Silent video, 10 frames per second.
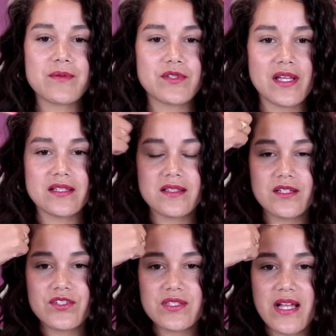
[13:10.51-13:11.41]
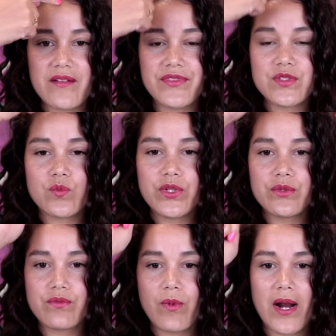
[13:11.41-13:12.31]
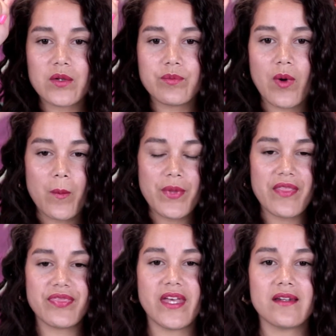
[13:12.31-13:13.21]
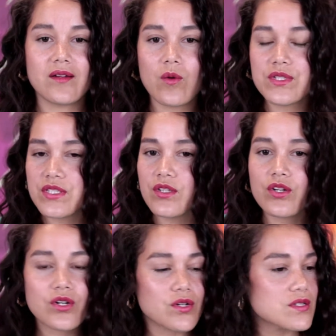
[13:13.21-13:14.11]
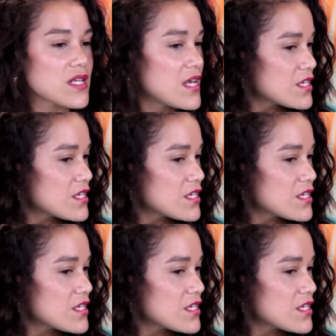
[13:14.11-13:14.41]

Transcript: so that it didn't just have this weird round bump and then go into the curls.